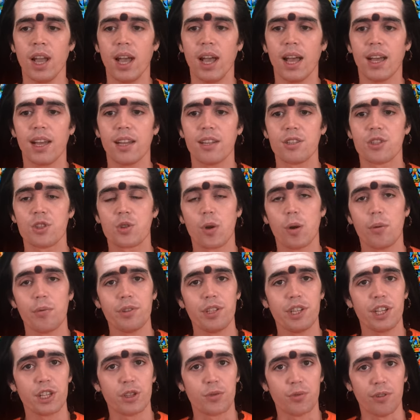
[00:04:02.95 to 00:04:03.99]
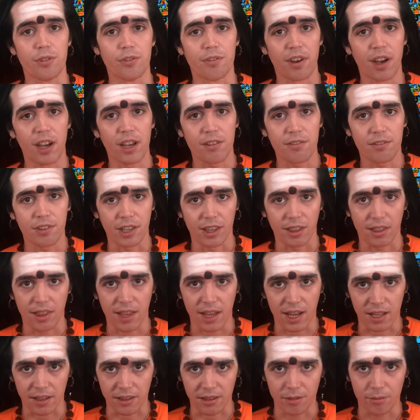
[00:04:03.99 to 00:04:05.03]
And Swamiji is reviving
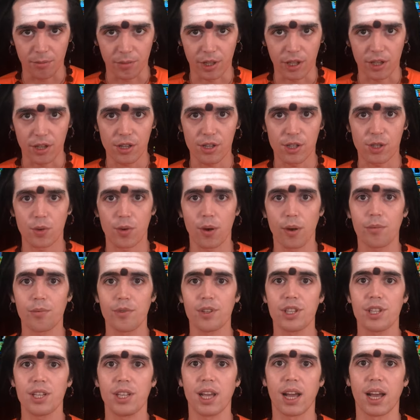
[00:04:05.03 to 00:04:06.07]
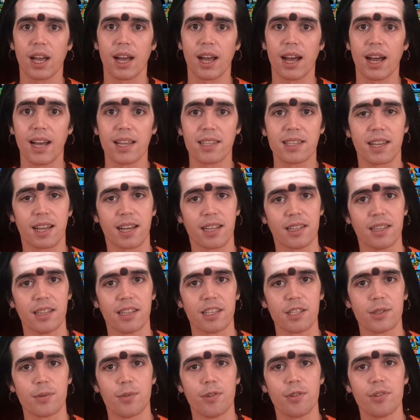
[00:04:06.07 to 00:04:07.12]
that, because Swamiji has had the
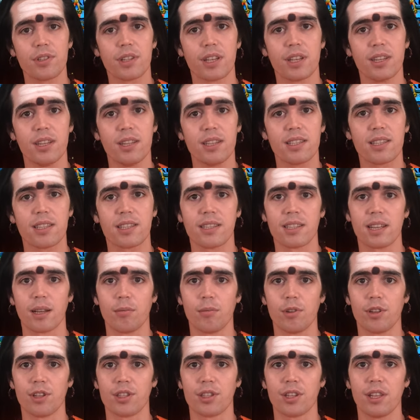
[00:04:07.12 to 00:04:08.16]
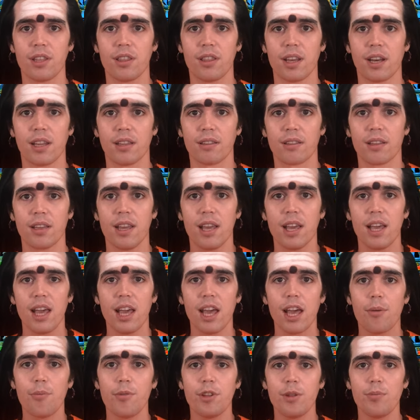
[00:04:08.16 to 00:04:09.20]
experience and is established in that.
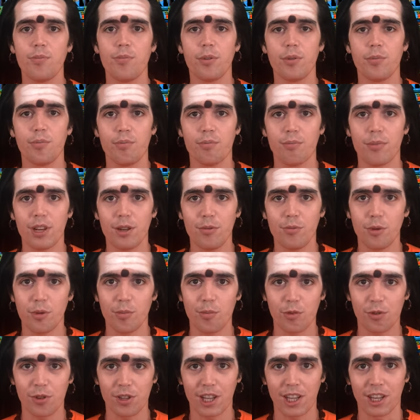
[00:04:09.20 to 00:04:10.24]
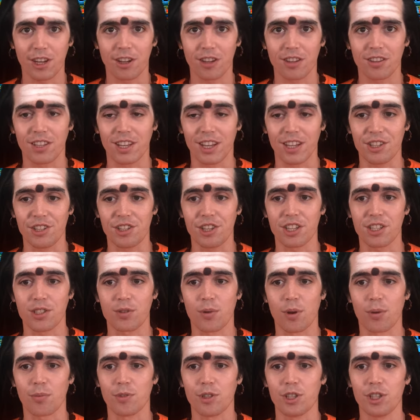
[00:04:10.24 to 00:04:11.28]
I mean, many people cannot digest
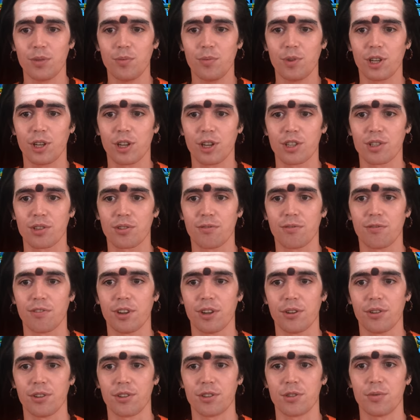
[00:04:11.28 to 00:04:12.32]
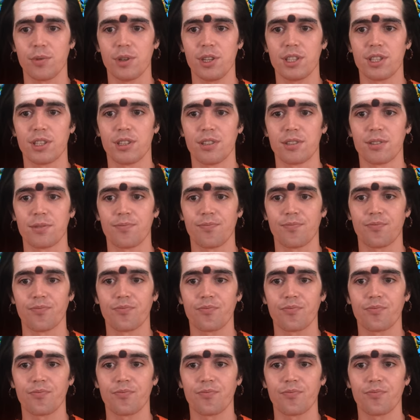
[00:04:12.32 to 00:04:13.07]
Swamiji because of various reasons.